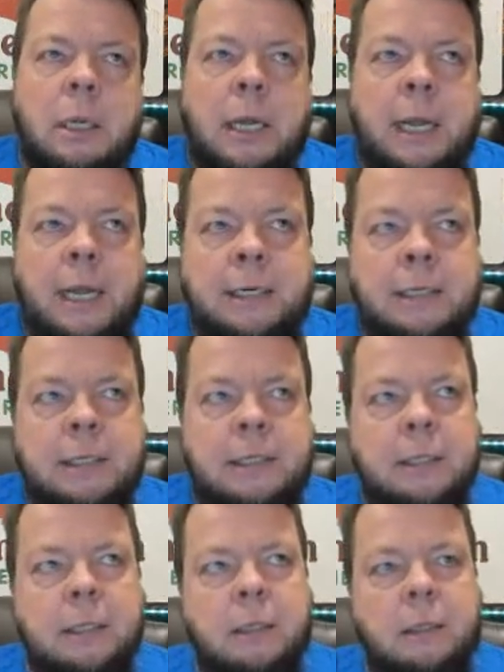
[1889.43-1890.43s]
and
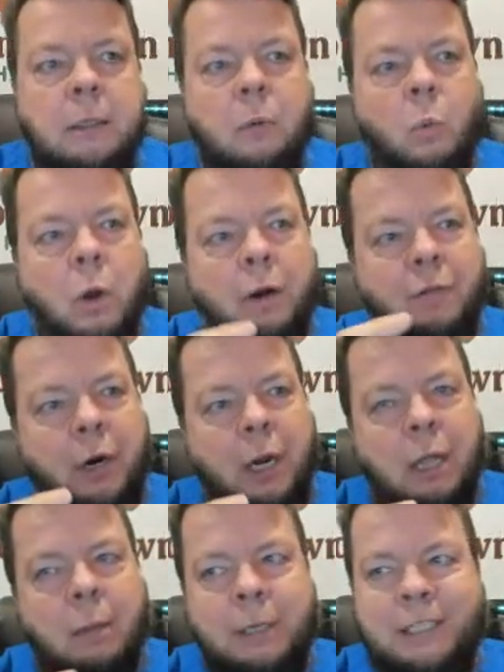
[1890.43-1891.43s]
one of their
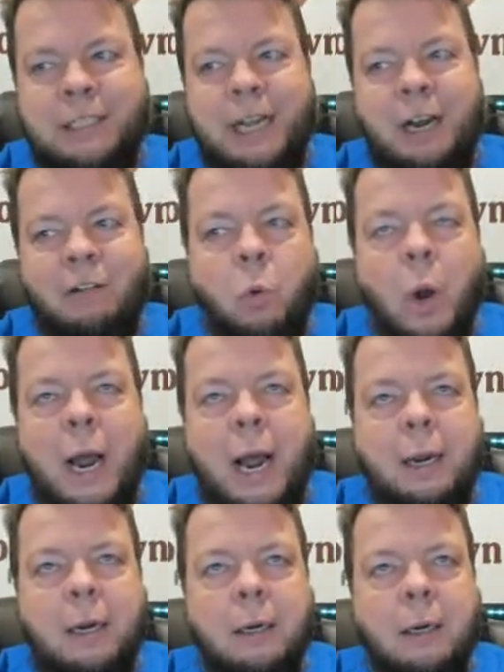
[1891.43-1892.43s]
elements is out of
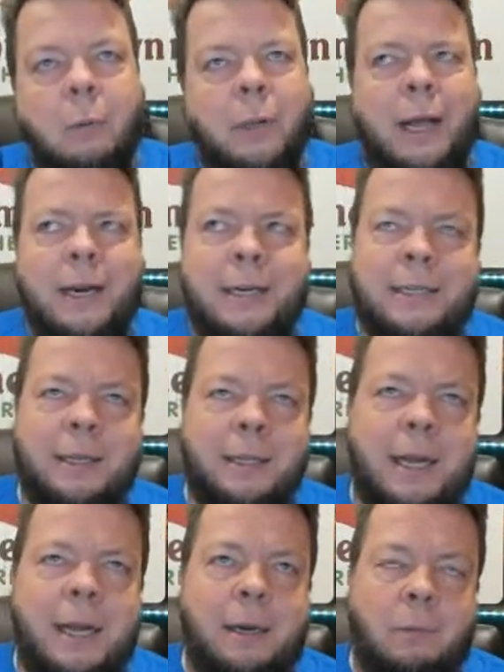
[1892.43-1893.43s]
whack, and well, how do you tell
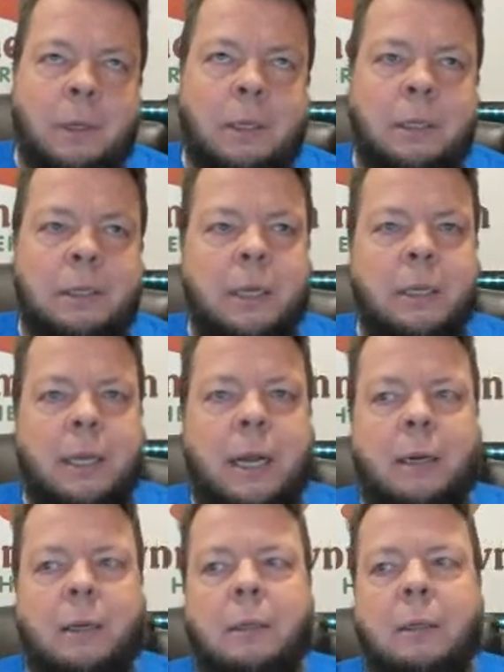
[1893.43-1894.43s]
that? Well, you tell
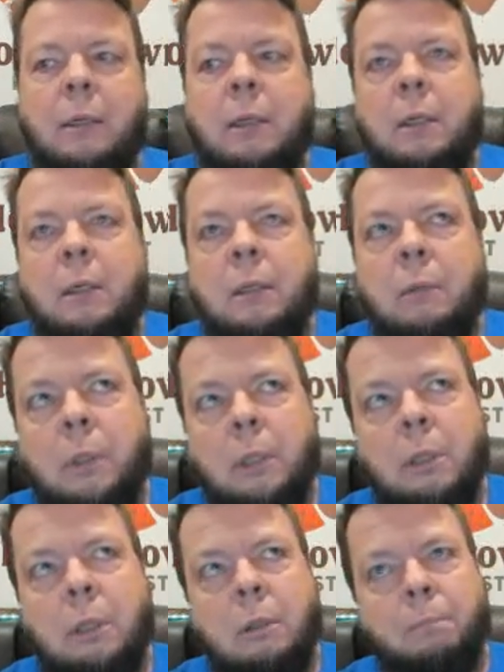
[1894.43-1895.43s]
that
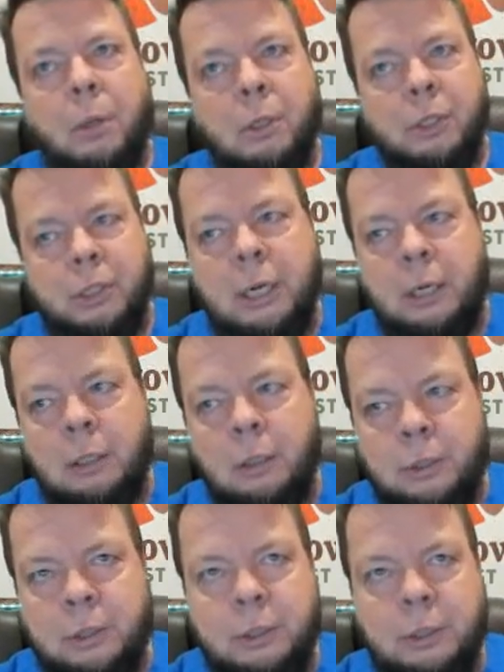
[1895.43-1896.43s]
with pulse
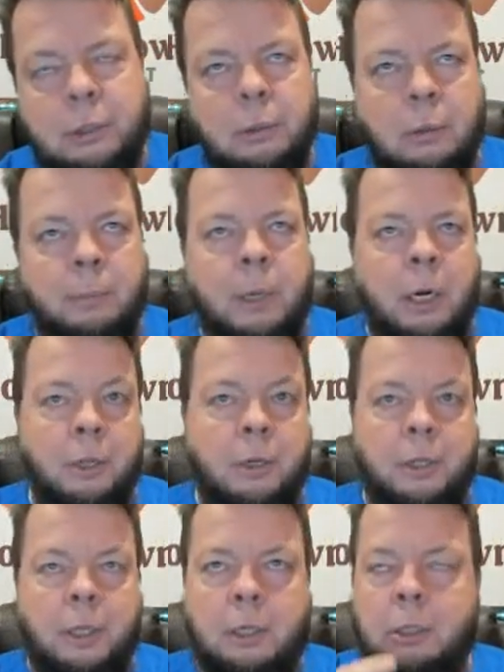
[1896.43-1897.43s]
diagnosis, among other
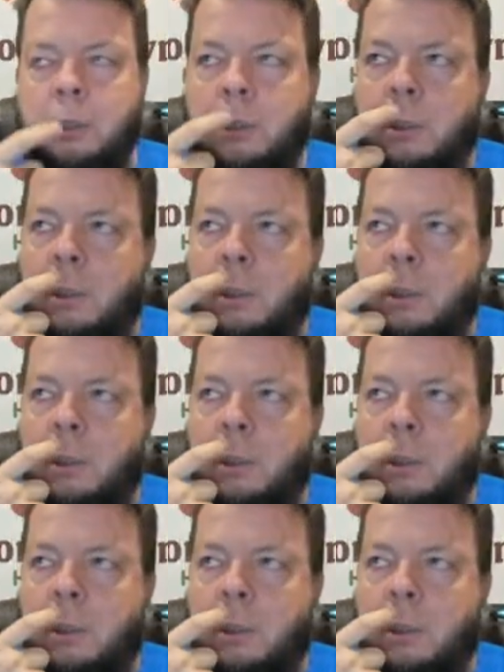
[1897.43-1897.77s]
things.